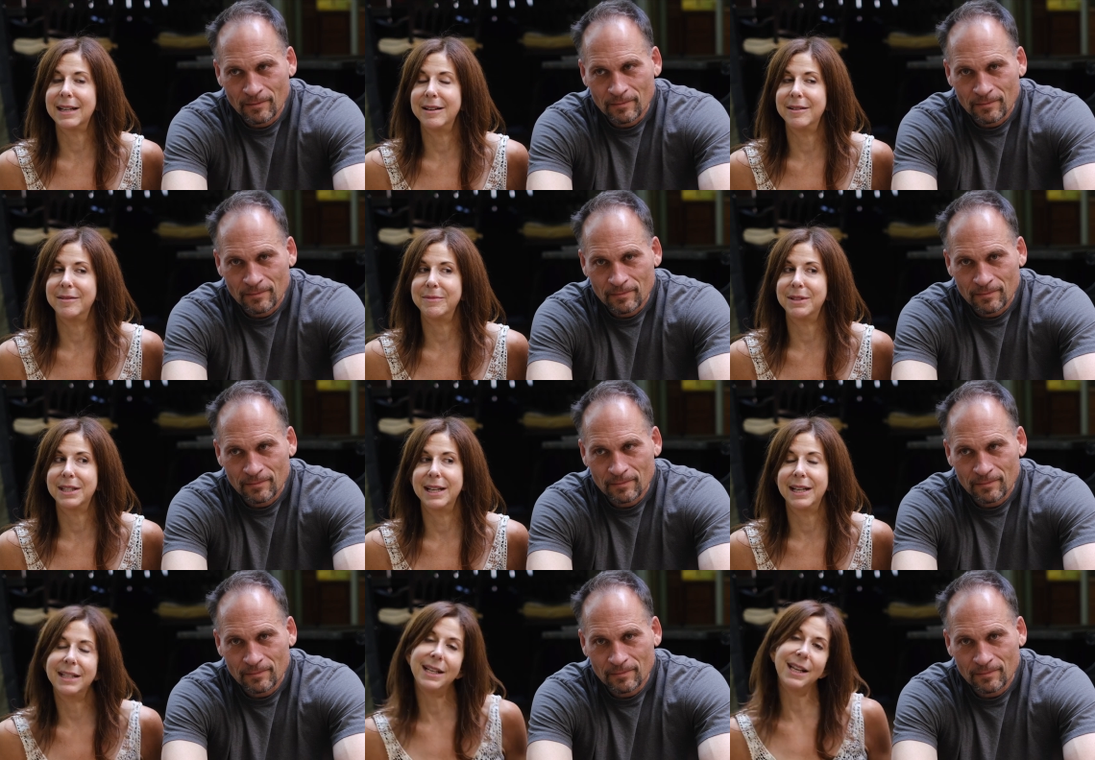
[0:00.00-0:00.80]
Speaker 1: comes
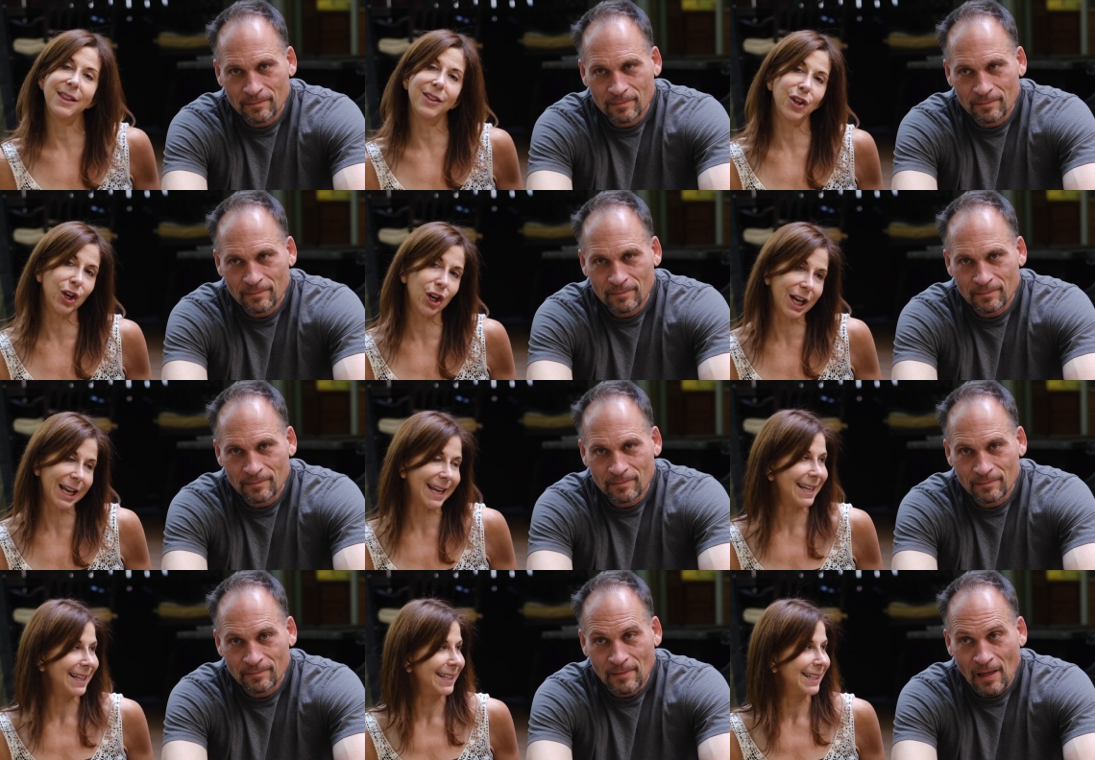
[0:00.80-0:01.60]
1930.
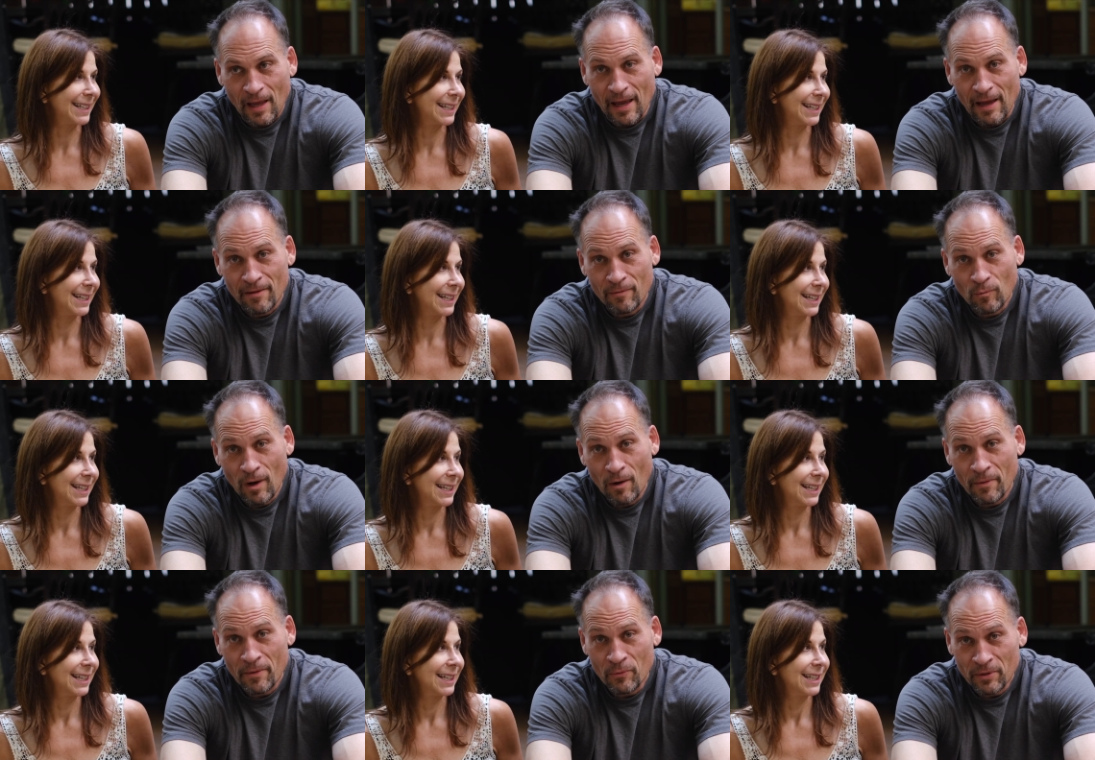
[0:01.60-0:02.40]
Speaker 2: And while
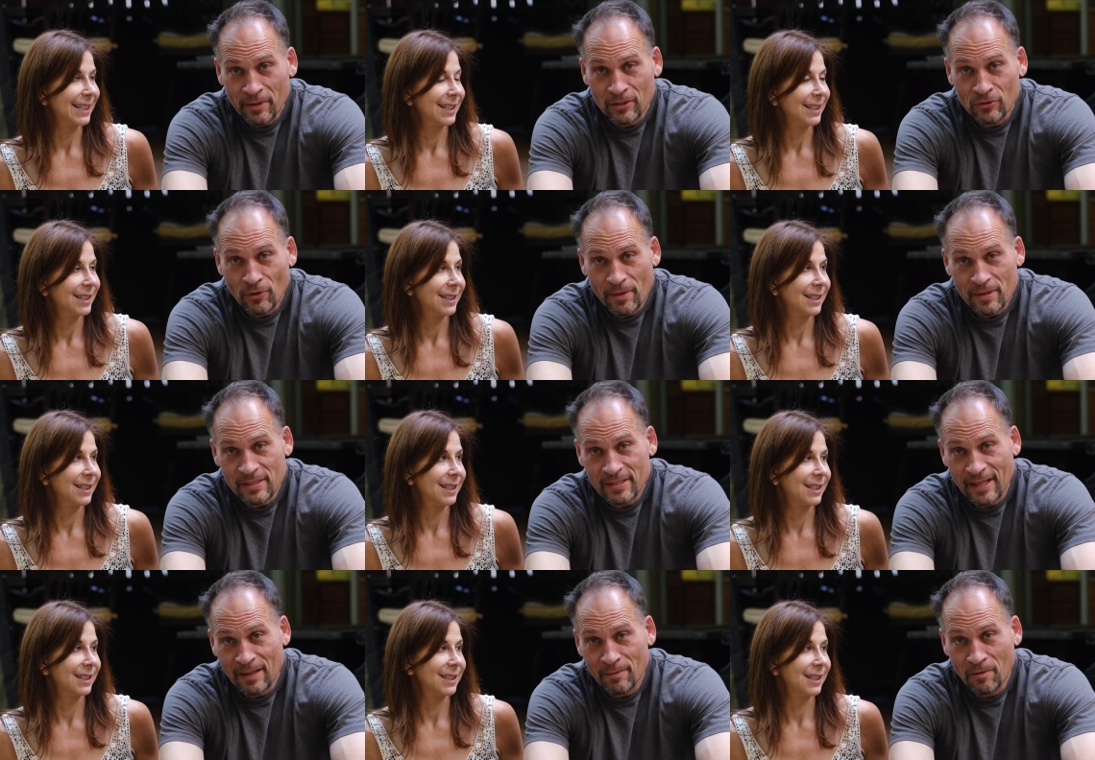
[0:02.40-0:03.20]
we really enjoyed the
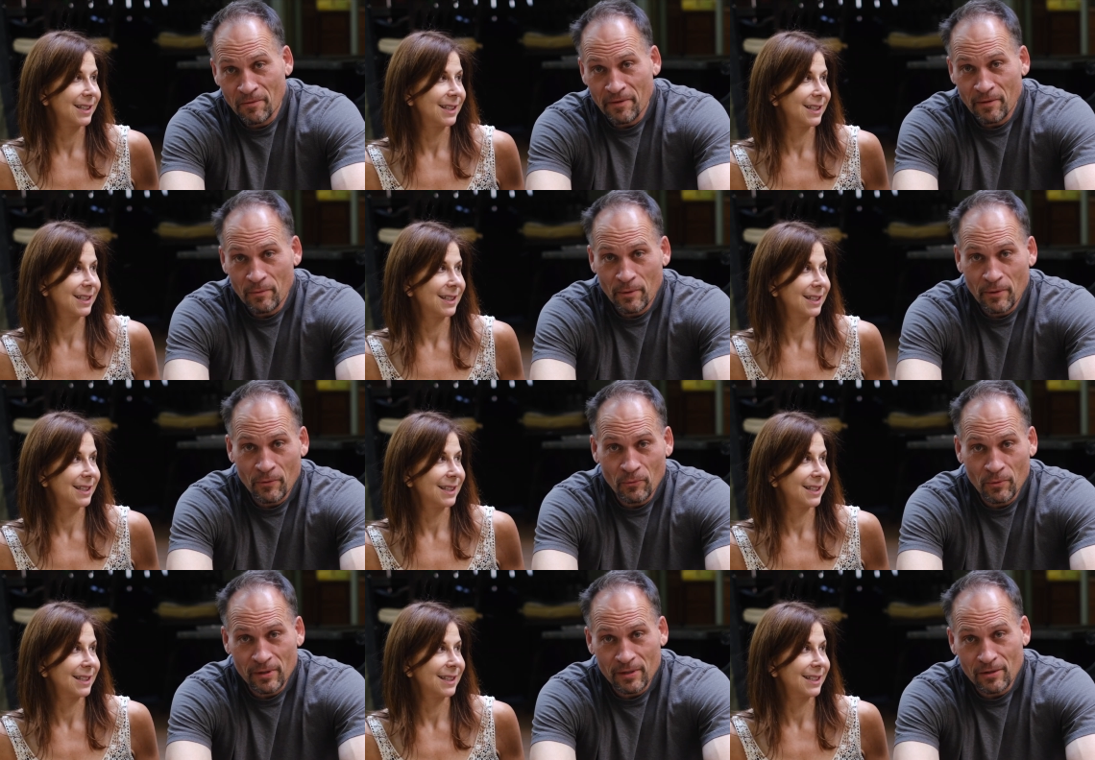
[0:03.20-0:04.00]
silent movie, we're
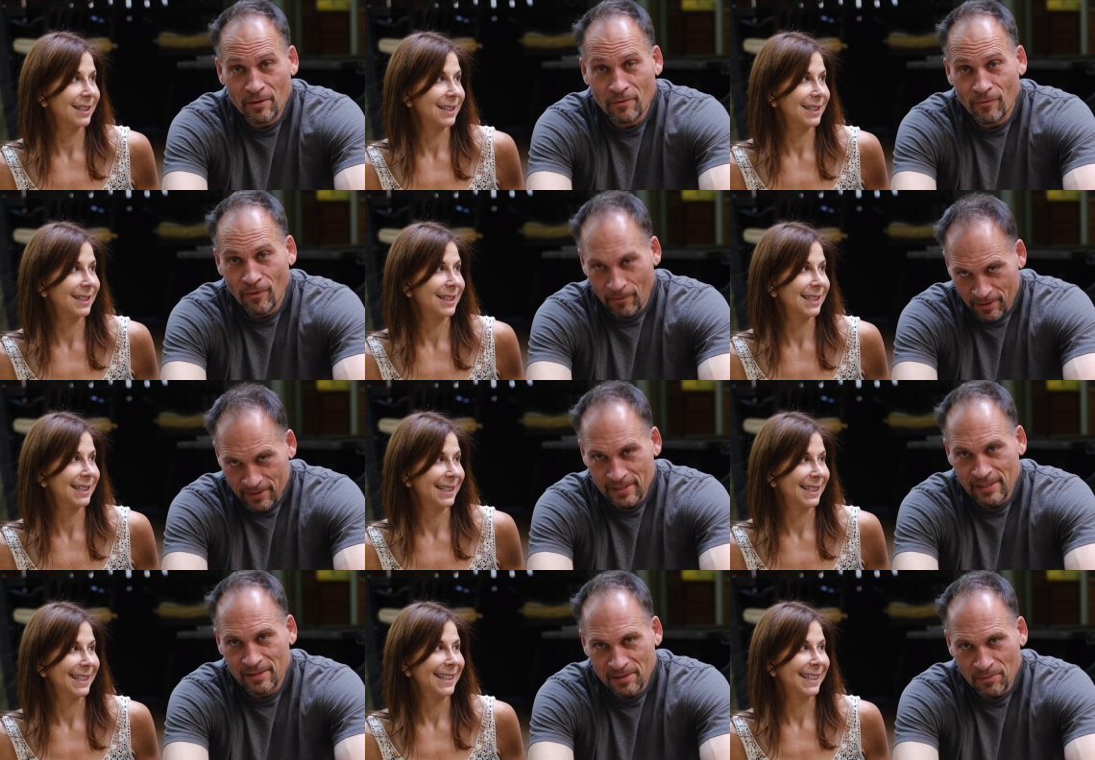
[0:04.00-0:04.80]
really looking forward to
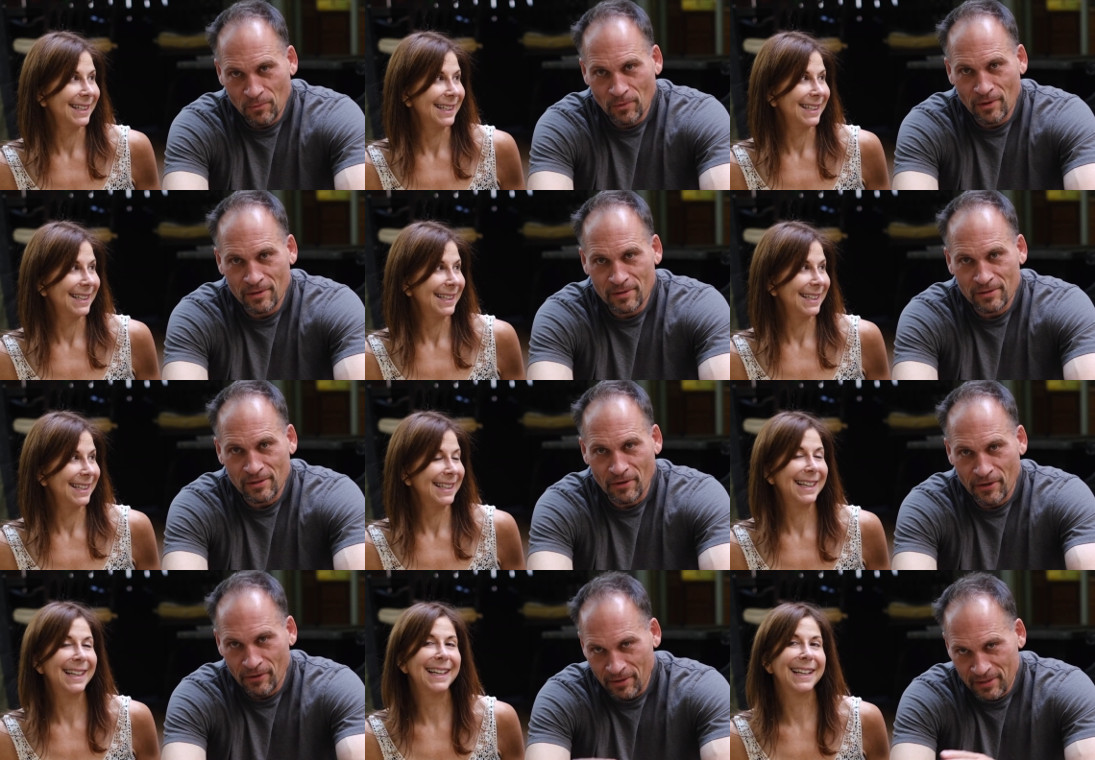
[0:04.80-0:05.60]
seeing some words or
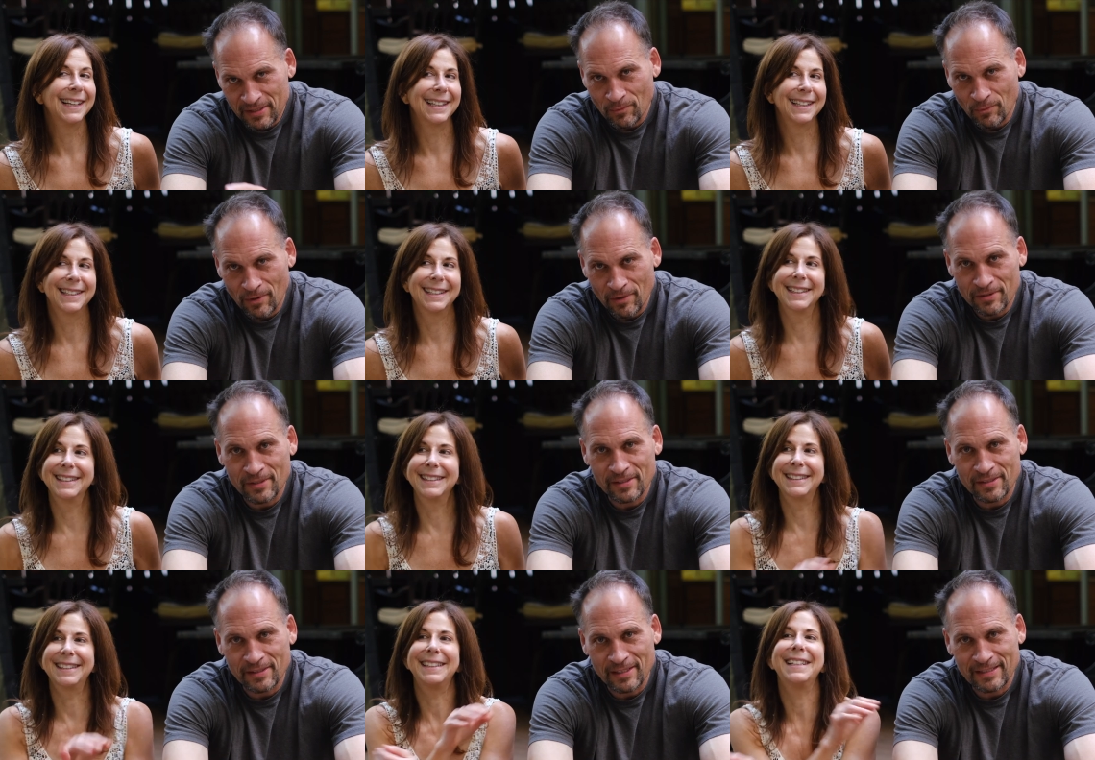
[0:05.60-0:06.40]
hearing some words
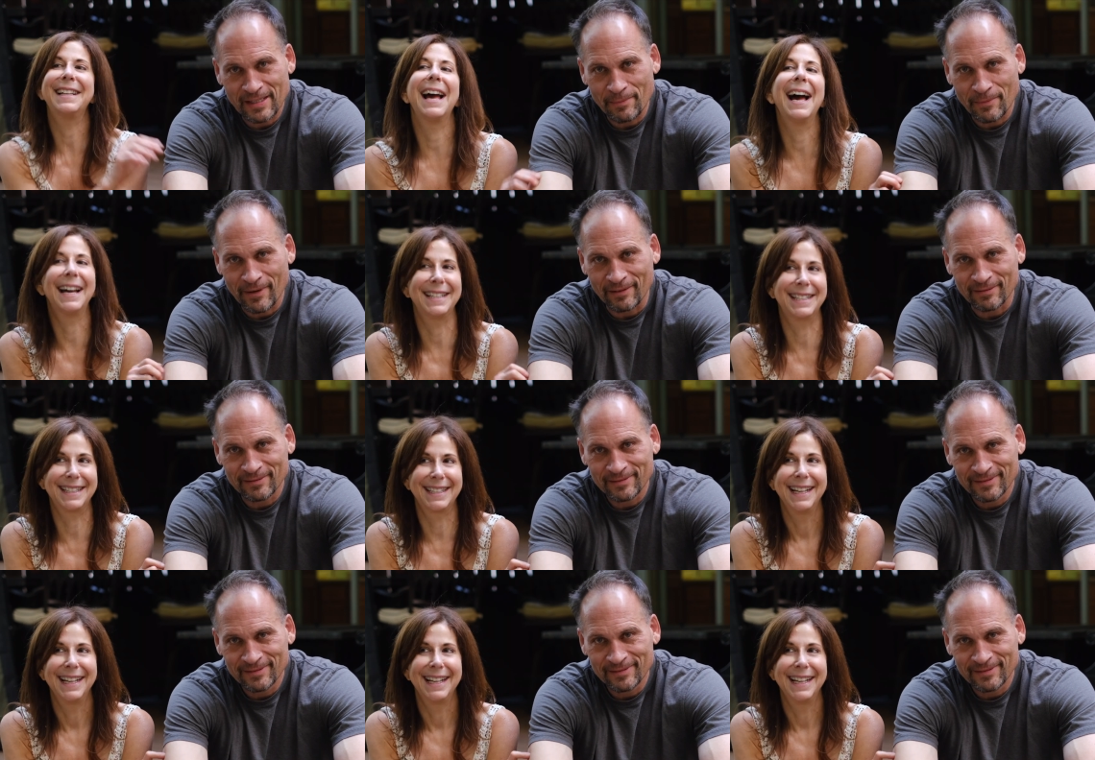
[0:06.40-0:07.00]
this next time around.